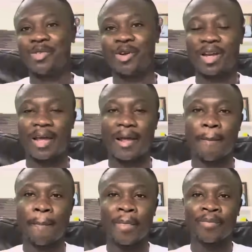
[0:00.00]
on the
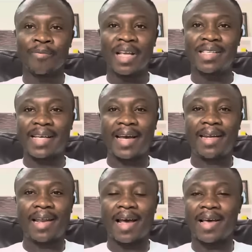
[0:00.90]

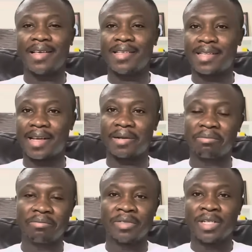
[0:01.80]
sidelines
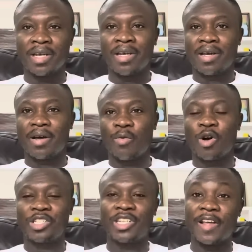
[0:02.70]
and
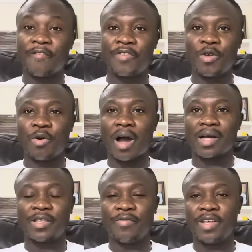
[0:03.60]
watching a few
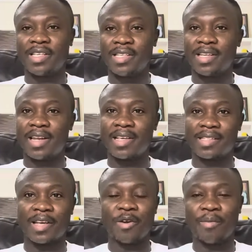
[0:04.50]
activities in the
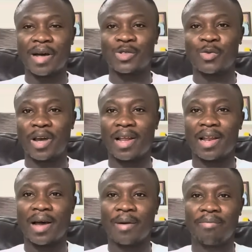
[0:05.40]
stadium as
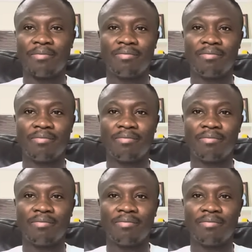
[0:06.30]
well.